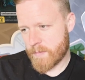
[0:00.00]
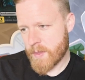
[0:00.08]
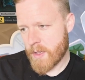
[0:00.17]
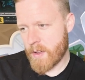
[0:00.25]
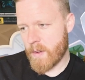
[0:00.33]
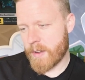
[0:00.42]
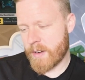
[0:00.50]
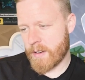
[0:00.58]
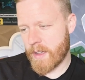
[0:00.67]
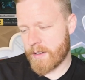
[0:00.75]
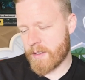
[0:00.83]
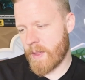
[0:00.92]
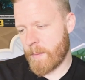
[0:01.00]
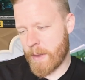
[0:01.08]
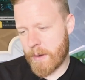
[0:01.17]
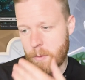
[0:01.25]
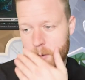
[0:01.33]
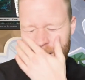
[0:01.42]
Oh, I did that
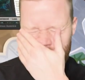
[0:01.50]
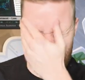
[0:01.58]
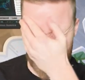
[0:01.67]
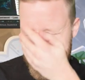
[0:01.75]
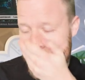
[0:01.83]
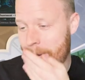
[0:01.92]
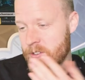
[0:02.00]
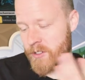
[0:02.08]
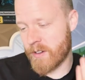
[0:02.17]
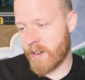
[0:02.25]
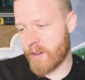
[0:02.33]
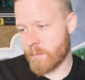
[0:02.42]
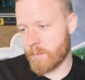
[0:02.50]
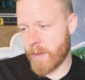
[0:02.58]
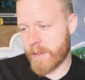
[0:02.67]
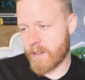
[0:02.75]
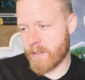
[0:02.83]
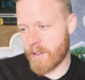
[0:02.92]
backwards. I wasn't paying attention. I
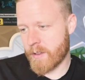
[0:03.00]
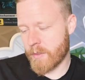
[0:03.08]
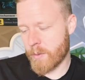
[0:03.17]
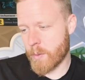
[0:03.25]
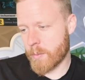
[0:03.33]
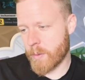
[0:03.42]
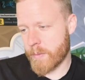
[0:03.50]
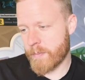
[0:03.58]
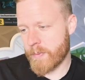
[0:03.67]
didn't kill the 1/1.